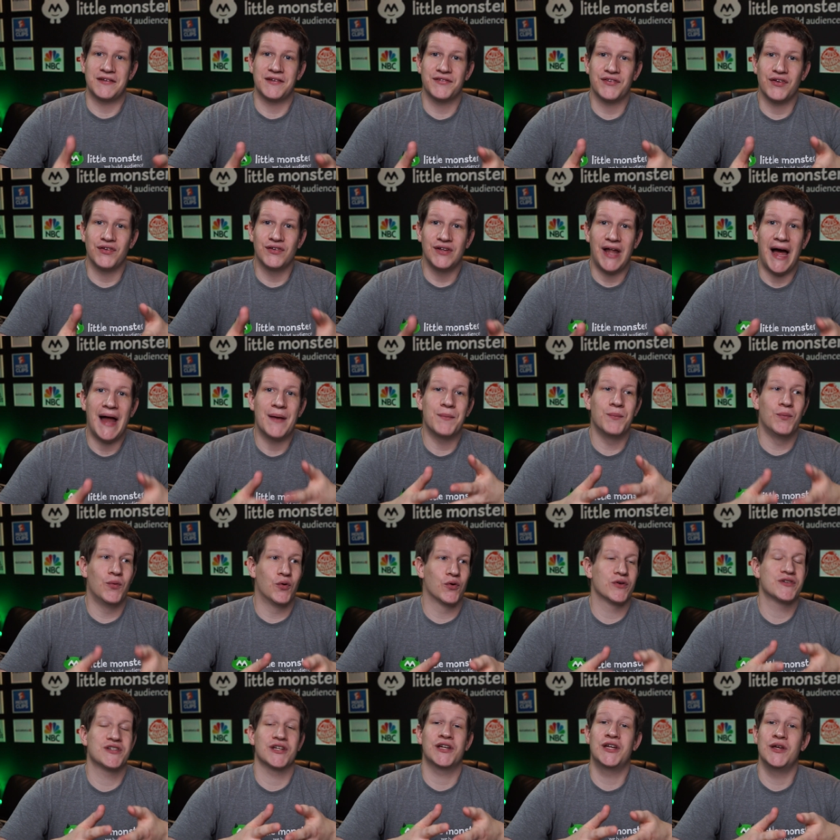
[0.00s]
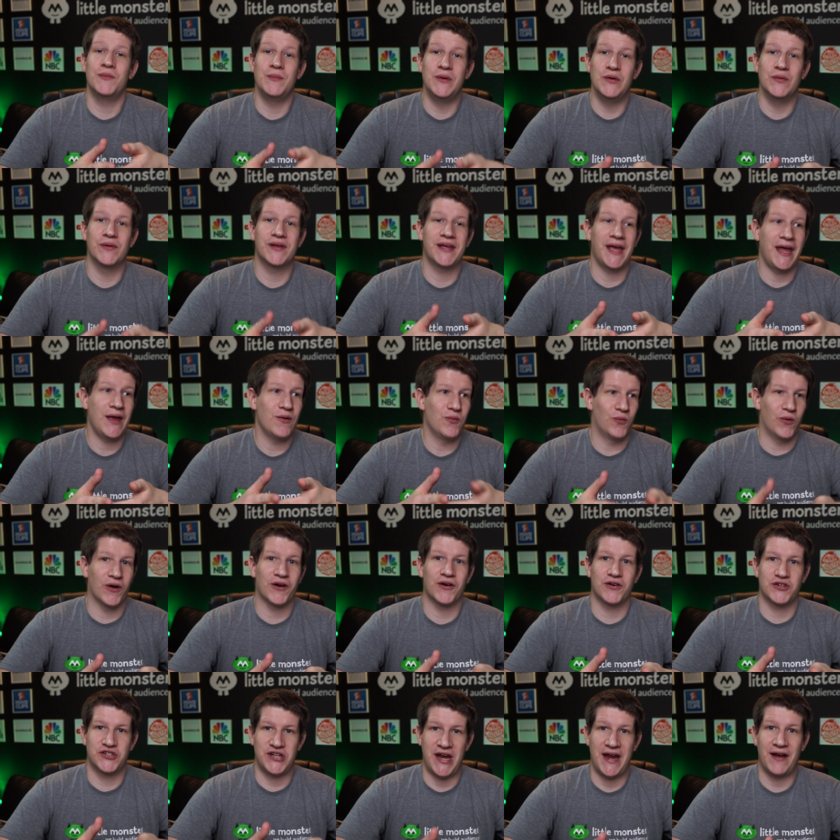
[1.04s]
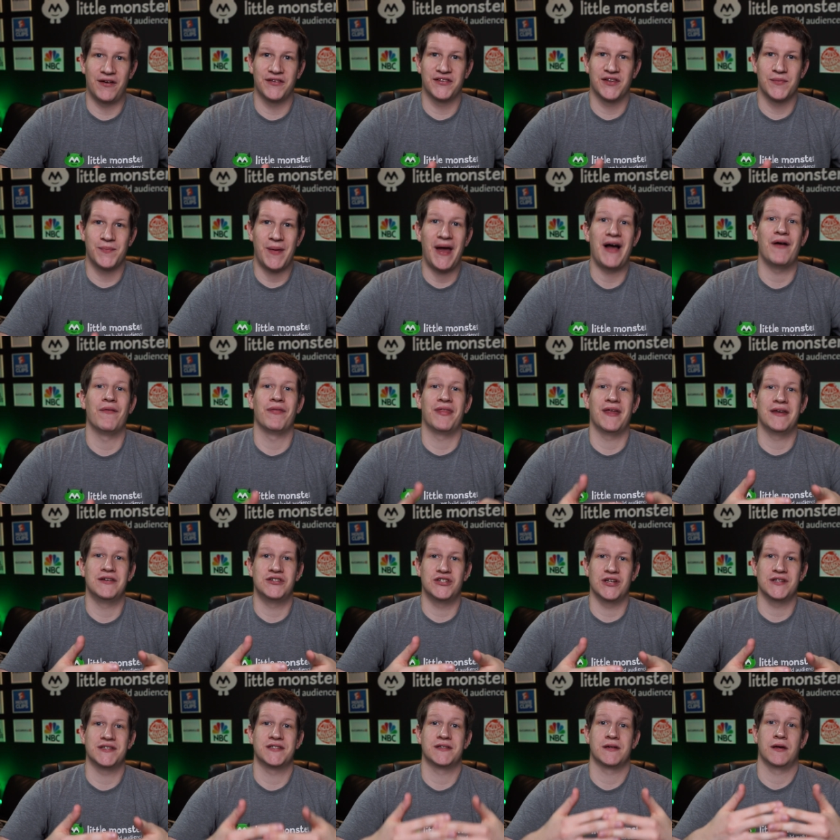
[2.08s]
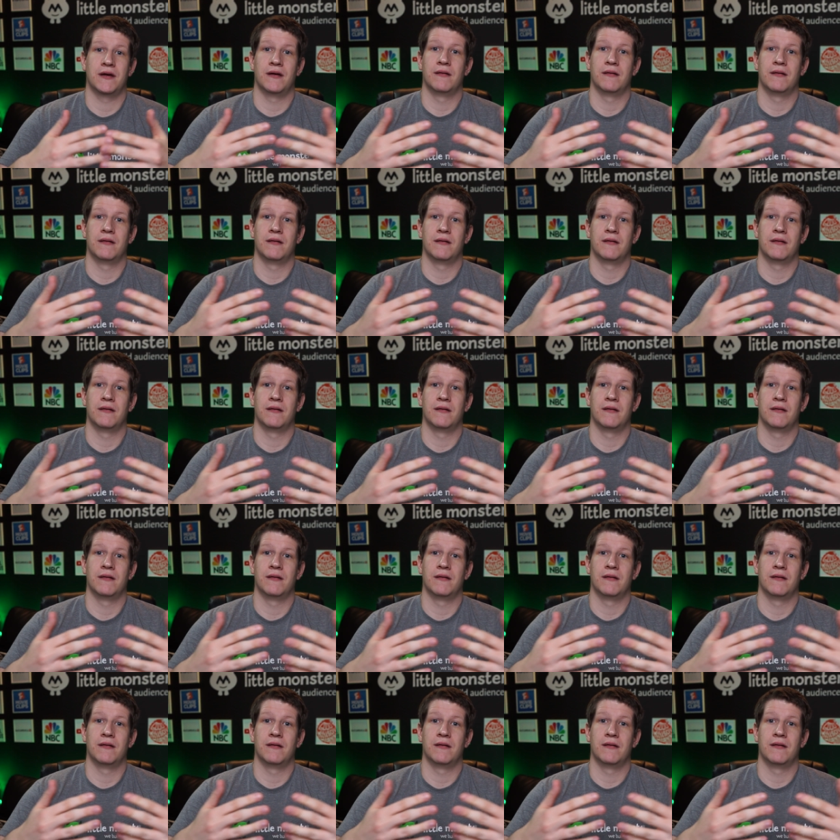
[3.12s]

does a lot more to communicate what our channel's about than just